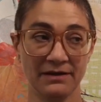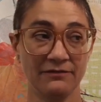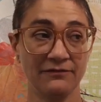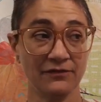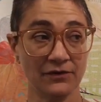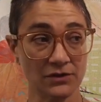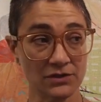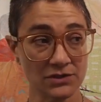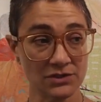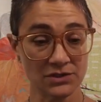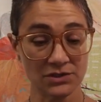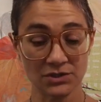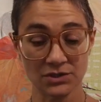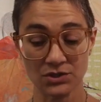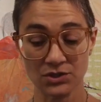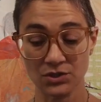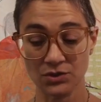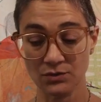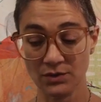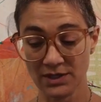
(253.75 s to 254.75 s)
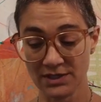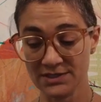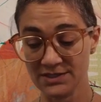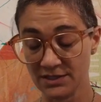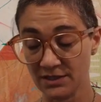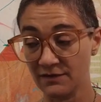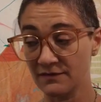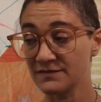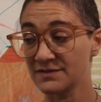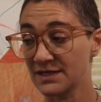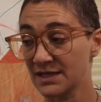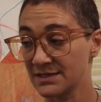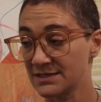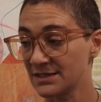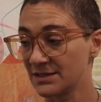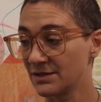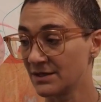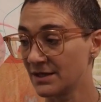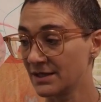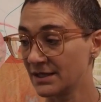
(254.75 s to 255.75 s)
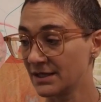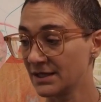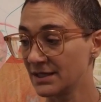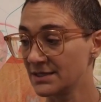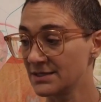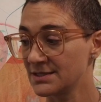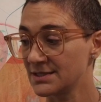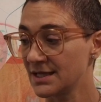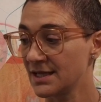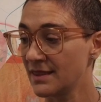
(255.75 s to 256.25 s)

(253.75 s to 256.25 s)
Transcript: first to ourselves as an audience,